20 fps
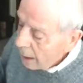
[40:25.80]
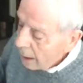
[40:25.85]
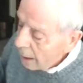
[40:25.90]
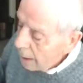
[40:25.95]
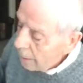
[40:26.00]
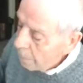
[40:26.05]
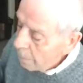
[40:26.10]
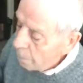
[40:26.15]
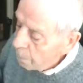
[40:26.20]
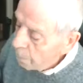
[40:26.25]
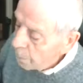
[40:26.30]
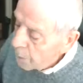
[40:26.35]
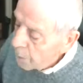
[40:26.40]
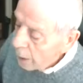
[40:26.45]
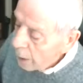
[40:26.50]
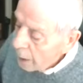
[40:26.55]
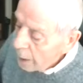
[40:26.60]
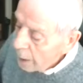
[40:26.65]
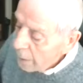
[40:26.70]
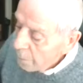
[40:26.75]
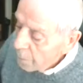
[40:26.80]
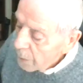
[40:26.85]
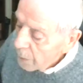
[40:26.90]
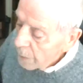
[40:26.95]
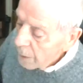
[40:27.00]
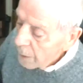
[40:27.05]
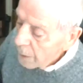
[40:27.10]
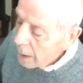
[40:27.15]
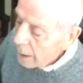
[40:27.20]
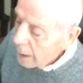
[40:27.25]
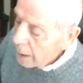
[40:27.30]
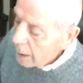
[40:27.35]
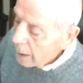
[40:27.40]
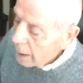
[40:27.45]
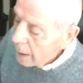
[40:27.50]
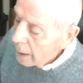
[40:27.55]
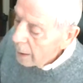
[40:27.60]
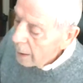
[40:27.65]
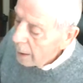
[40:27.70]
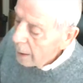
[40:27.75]
Um,
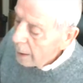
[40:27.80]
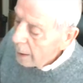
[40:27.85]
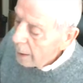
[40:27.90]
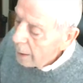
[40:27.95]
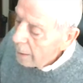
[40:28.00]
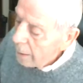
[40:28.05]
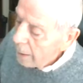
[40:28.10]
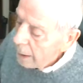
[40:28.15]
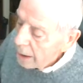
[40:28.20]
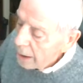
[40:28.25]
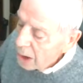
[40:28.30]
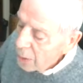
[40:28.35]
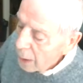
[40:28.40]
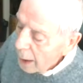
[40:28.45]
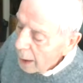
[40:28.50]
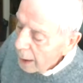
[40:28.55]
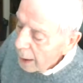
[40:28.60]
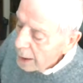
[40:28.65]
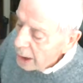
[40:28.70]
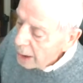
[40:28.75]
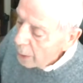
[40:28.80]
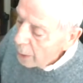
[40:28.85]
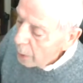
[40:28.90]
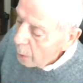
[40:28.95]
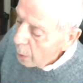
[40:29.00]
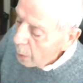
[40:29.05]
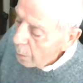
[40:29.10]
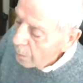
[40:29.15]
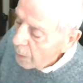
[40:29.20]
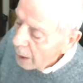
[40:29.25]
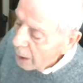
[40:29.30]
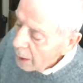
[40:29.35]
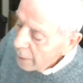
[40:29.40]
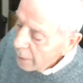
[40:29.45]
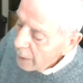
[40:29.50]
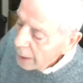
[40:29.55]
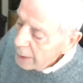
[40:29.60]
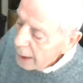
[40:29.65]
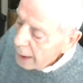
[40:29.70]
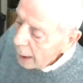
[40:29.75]
the uh, Israelites, to whom
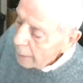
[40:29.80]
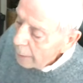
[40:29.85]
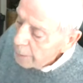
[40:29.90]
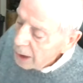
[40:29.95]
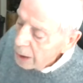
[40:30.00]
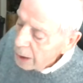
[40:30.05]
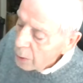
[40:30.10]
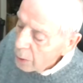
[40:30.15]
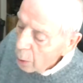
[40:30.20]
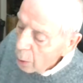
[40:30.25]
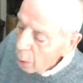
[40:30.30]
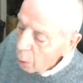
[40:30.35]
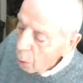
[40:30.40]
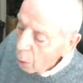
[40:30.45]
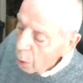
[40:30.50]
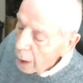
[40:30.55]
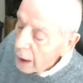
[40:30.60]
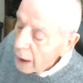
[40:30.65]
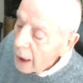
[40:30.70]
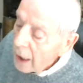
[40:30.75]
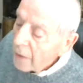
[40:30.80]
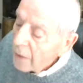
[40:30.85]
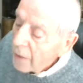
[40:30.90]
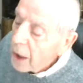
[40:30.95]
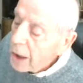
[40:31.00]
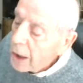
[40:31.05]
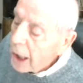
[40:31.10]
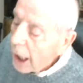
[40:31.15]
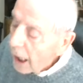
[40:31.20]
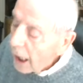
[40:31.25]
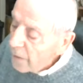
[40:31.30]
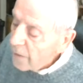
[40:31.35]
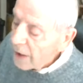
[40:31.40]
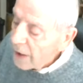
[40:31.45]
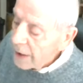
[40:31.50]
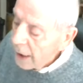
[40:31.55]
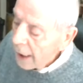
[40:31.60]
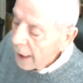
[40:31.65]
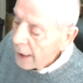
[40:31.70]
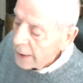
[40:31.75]
the adoption, the glory, the
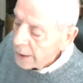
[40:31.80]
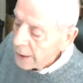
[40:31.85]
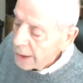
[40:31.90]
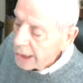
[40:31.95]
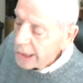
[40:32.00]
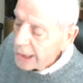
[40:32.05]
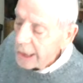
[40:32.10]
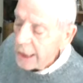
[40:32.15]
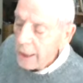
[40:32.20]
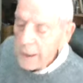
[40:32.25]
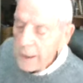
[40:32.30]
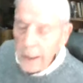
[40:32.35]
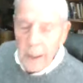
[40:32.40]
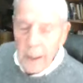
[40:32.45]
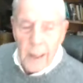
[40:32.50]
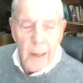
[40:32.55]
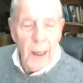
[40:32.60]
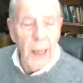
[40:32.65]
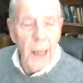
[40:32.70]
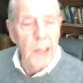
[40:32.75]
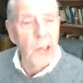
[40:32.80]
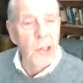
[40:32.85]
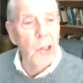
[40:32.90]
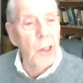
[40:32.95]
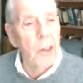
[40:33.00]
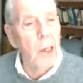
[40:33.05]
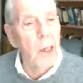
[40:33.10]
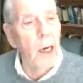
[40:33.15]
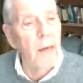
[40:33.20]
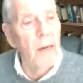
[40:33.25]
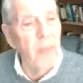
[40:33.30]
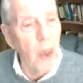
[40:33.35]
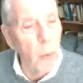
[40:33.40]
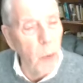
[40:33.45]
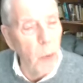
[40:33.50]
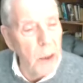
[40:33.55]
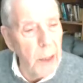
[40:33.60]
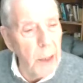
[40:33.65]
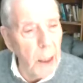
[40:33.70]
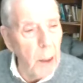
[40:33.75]
covenants that's the
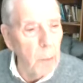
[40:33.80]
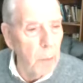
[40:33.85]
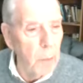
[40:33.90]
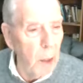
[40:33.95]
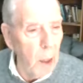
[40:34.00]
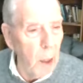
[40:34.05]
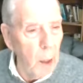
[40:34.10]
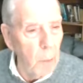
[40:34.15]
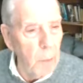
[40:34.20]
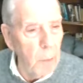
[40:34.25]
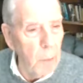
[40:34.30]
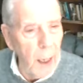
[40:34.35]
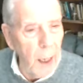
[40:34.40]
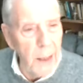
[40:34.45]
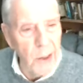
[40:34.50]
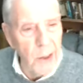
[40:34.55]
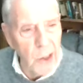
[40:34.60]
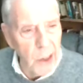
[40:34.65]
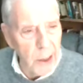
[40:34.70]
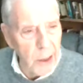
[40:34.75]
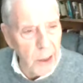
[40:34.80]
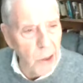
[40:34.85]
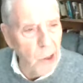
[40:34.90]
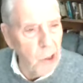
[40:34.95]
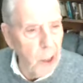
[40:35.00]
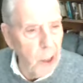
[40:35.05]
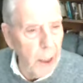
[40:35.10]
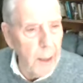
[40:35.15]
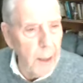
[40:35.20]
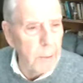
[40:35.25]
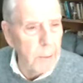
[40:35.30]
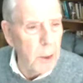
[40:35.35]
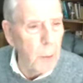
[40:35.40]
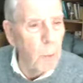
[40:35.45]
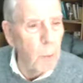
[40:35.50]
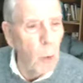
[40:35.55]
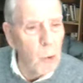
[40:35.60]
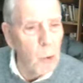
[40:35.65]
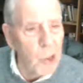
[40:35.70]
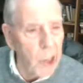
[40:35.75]
covenant with Abraham, Isaac, and Jacob,
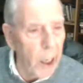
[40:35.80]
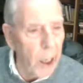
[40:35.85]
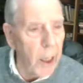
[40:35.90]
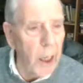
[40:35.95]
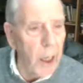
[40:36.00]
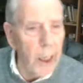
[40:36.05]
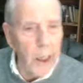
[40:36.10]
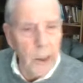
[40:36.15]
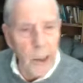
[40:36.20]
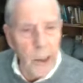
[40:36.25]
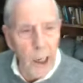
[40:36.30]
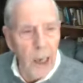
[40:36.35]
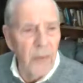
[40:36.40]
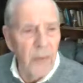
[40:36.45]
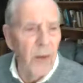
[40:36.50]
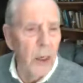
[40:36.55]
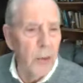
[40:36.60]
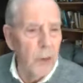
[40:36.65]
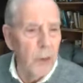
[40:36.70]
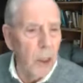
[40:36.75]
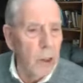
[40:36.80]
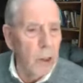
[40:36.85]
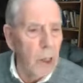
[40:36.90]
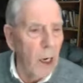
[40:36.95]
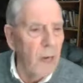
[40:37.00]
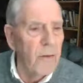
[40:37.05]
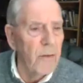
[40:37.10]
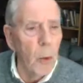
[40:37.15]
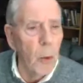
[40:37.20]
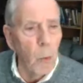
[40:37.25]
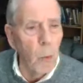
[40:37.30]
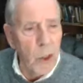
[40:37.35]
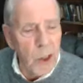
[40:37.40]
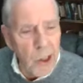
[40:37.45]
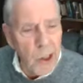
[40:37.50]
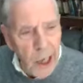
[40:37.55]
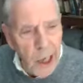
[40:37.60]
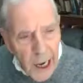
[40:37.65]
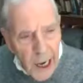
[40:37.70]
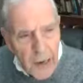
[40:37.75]
the Mosaic covenant, the covenant
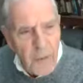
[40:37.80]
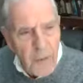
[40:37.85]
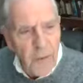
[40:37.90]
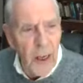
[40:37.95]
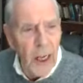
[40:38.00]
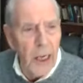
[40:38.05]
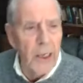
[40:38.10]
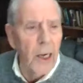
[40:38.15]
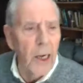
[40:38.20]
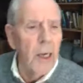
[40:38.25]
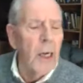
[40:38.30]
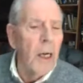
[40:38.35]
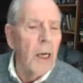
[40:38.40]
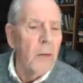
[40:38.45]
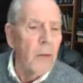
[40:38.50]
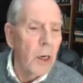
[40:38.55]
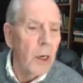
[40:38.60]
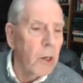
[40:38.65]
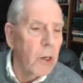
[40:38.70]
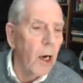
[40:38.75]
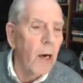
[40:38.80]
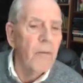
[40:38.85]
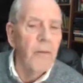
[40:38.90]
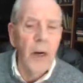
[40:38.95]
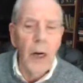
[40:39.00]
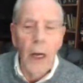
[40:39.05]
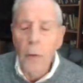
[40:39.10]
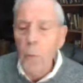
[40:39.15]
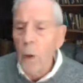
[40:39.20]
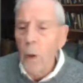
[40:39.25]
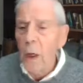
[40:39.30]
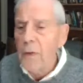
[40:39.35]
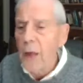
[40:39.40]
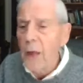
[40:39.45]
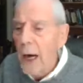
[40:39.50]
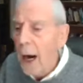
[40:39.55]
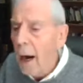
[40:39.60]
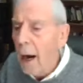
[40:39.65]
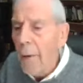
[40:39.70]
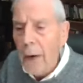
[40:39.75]
with David, the covenant
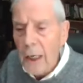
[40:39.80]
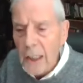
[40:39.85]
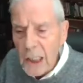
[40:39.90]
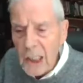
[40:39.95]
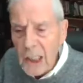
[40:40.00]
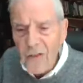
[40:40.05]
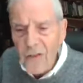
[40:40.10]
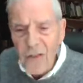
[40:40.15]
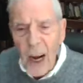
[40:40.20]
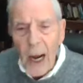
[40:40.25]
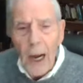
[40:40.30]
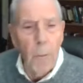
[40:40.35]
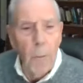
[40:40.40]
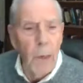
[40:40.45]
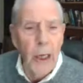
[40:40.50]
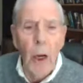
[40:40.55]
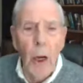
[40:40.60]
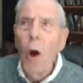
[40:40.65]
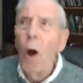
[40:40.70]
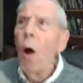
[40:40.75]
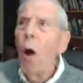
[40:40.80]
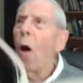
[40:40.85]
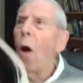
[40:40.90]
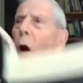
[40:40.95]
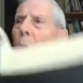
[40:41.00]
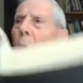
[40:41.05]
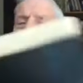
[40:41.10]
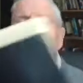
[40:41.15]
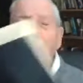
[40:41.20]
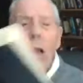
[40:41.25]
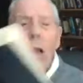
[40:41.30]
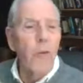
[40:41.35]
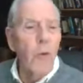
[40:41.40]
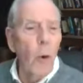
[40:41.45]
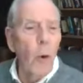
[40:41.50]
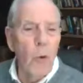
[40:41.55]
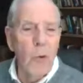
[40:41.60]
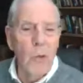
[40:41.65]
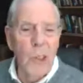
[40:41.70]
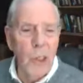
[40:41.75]
with Aaron's family, all
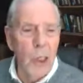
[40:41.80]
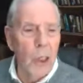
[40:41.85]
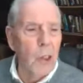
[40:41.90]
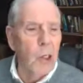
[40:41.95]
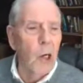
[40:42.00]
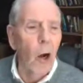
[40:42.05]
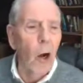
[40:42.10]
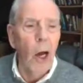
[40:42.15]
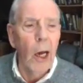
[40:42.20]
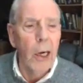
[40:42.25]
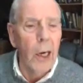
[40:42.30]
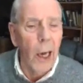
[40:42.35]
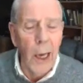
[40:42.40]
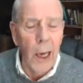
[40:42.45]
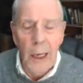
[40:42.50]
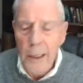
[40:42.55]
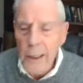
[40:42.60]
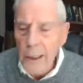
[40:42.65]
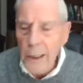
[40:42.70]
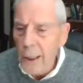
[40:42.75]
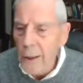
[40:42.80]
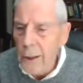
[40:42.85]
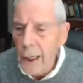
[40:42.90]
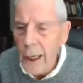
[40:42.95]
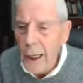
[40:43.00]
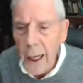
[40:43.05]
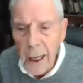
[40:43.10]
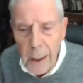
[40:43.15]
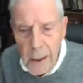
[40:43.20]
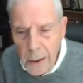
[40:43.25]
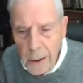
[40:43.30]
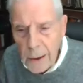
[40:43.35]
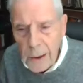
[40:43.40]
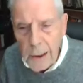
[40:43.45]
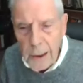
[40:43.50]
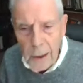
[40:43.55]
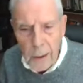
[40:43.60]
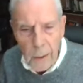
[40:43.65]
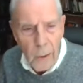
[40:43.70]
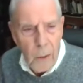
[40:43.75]
of those that God entered
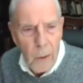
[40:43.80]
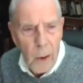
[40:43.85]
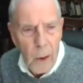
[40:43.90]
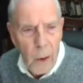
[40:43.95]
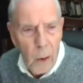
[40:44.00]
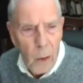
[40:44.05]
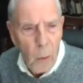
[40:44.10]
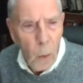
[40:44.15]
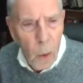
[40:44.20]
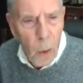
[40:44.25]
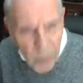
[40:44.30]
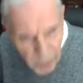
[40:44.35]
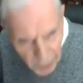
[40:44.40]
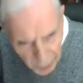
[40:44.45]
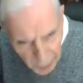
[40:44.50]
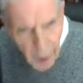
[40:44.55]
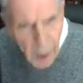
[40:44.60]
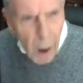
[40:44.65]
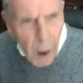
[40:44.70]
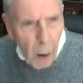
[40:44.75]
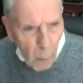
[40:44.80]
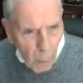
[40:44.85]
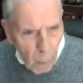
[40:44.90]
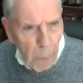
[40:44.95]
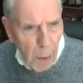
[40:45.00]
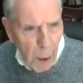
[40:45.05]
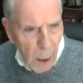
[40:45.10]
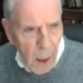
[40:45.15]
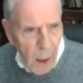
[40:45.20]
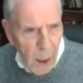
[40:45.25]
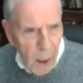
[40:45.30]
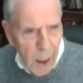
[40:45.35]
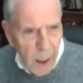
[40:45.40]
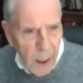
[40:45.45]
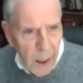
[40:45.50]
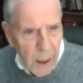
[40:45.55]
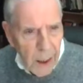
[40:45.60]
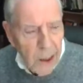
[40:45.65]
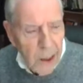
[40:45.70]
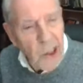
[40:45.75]
into with them.
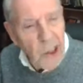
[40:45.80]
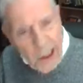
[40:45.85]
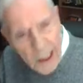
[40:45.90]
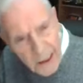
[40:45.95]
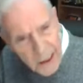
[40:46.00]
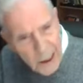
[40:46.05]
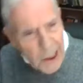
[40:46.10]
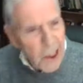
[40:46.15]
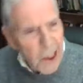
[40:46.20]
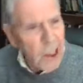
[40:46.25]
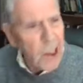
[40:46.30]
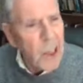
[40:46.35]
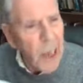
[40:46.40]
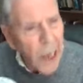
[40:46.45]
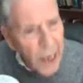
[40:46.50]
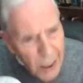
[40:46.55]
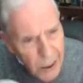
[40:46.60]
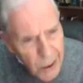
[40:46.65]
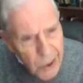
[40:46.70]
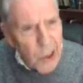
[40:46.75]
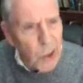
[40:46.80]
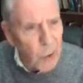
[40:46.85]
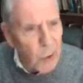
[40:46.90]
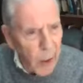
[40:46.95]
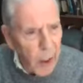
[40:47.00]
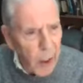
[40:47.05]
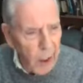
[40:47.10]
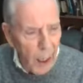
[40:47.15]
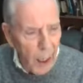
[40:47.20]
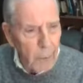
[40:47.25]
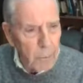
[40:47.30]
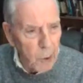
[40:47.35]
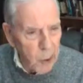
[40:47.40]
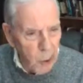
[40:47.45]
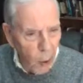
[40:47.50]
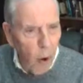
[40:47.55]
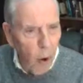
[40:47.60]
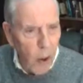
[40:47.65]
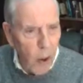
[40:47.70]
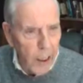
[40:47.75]
He said, This is Israel
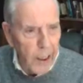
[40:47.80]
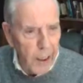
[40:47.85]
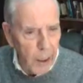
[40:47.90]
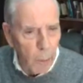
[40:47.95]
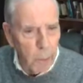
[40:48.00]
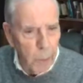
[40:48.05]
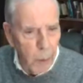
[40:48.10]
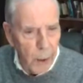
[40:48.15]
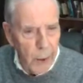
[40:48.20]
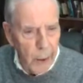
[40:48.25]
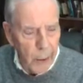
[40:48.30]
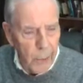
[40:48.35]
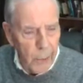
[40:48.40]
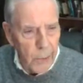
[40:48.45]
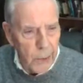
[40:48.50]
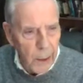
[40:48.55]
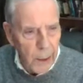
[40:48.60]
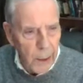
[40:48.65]
I'm talking about.